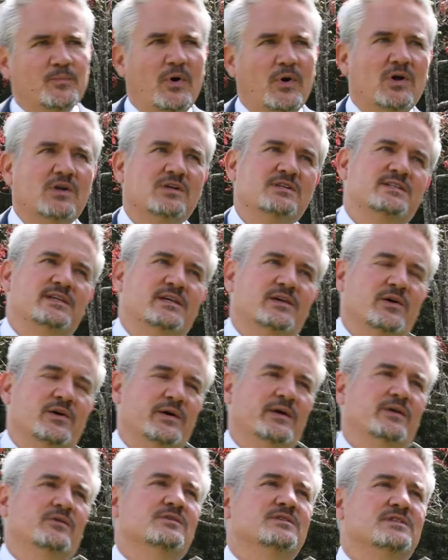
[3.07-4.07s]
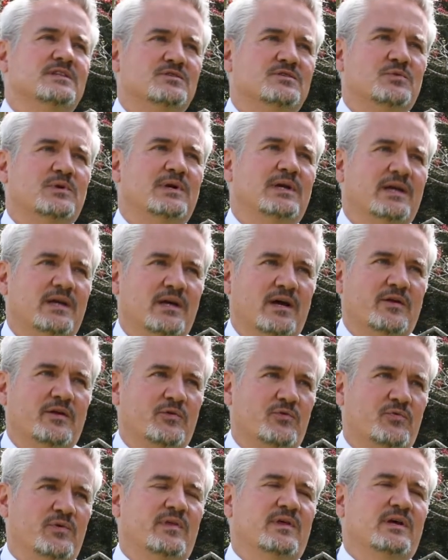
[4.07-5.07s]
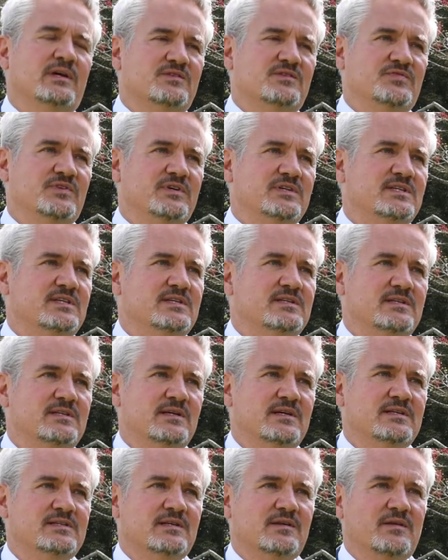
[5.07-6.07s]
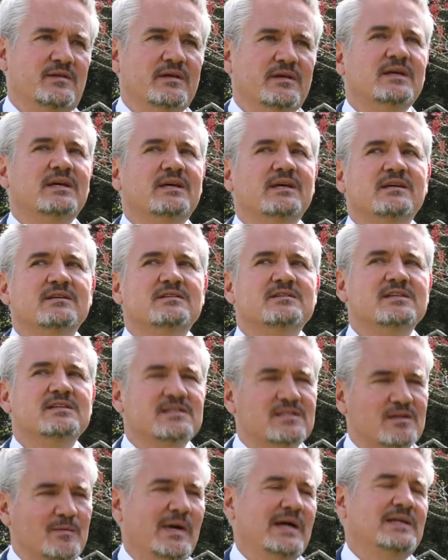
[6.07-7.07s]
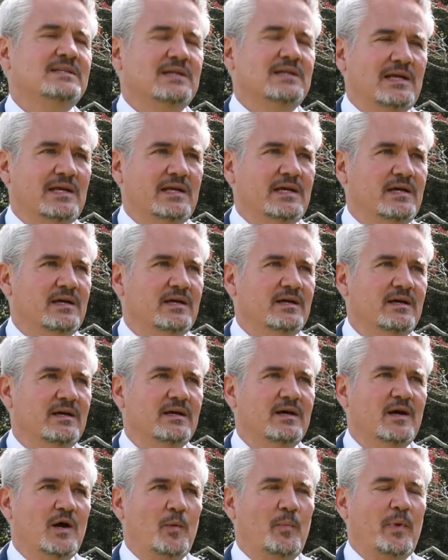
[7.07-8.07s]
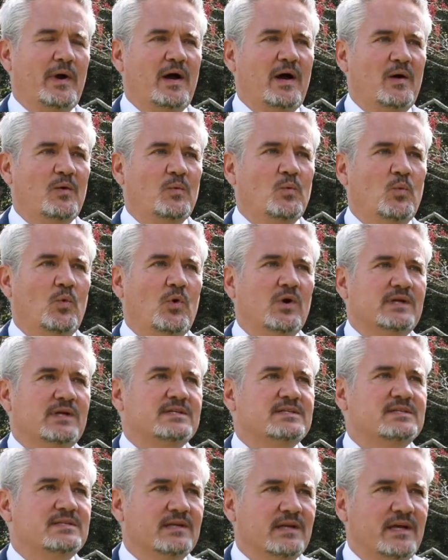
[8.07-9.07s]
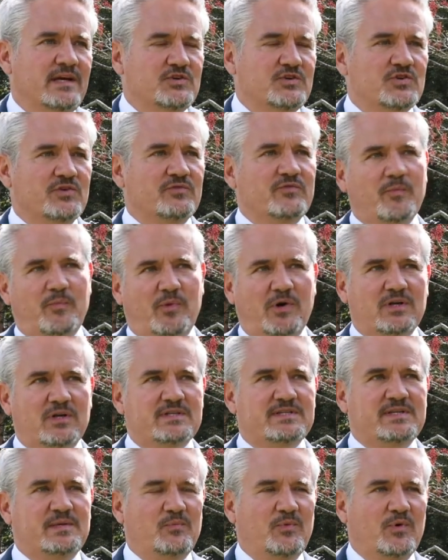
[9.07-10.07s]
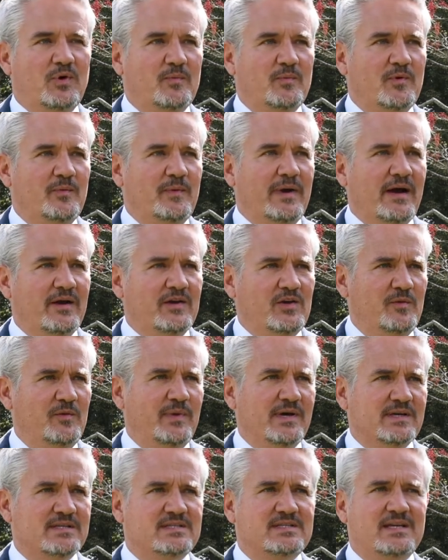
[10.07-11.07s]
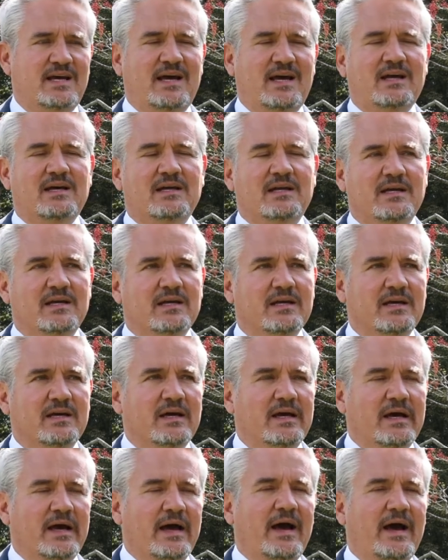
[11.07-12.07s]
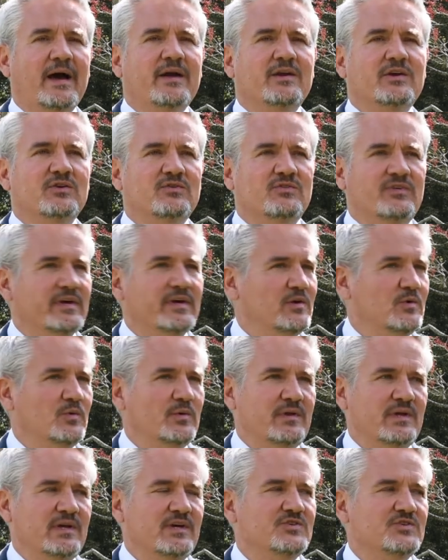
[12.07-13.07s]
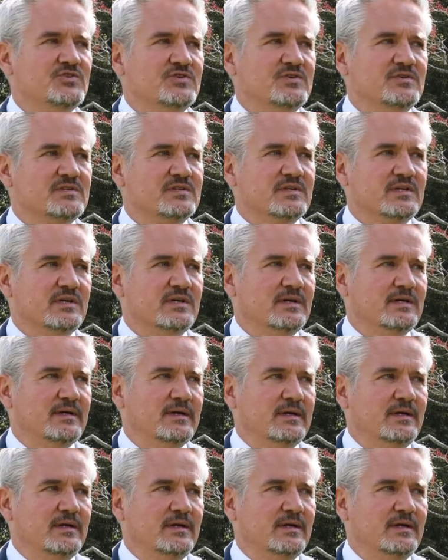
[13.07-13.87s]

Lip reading: policy coherence is really kind of three things. First is thinking systematically about what is the nature of a policy problem, how do you best tackle it, how do you deal with the issues that are,